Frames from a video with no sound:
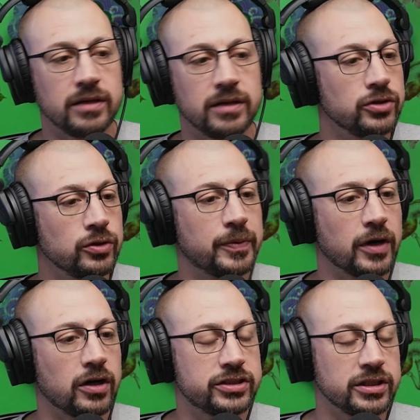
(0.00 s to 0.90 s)
New
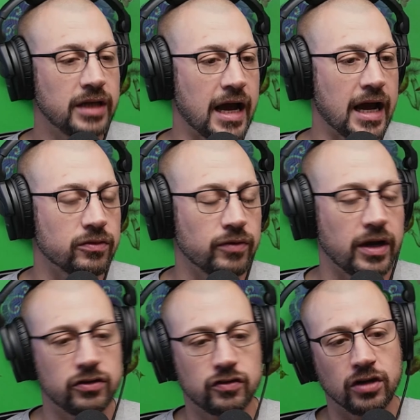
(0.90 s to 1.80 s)
person at the
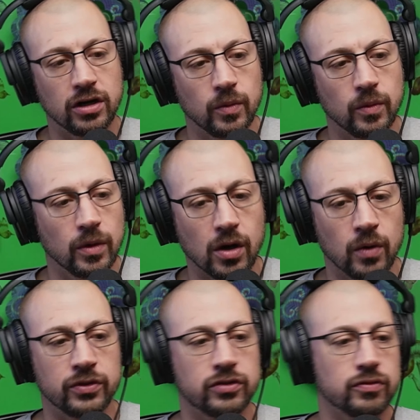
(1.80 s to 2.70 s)
register. We're going
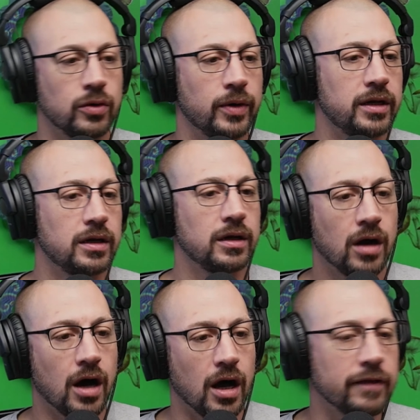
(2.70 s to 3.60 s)
through it.
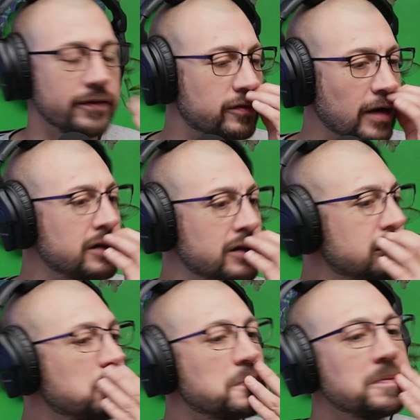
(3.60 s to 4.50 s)
All of a sudden,
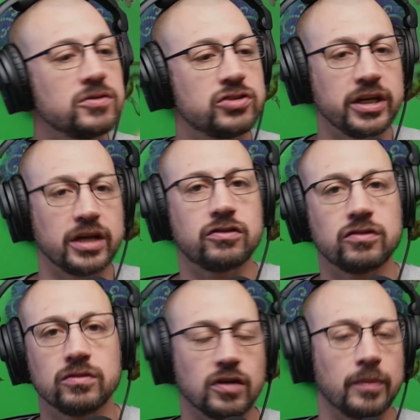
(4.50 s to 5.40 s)
she gets
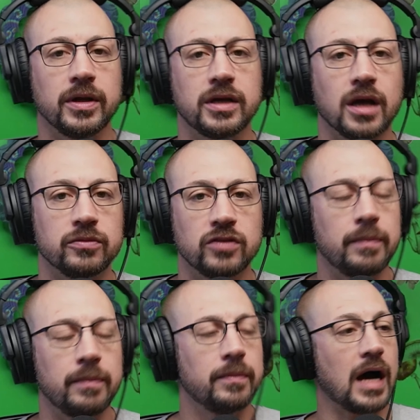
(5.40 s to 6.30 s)
somebody comes up.
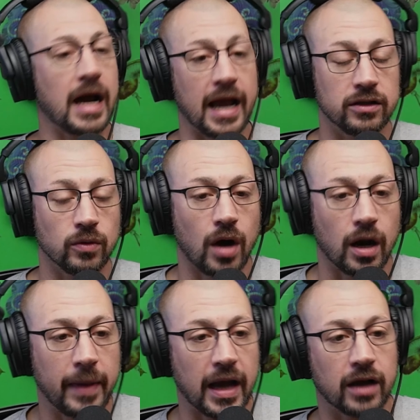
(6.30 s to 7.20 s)
I had to walk
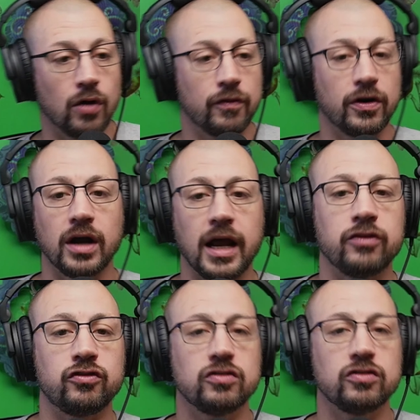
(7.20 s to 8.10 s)
back over, and
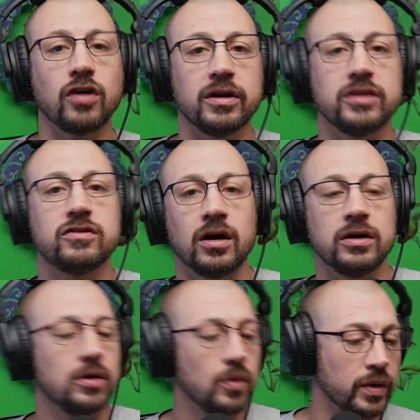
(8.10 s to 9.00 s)
she's already done
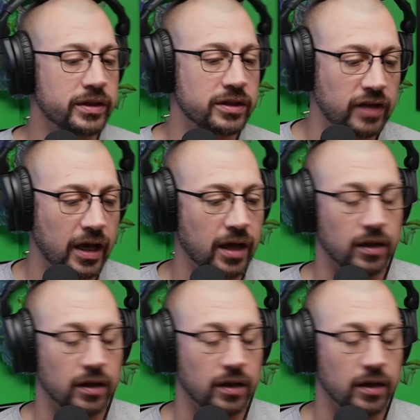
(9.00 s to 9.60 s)
with the sale.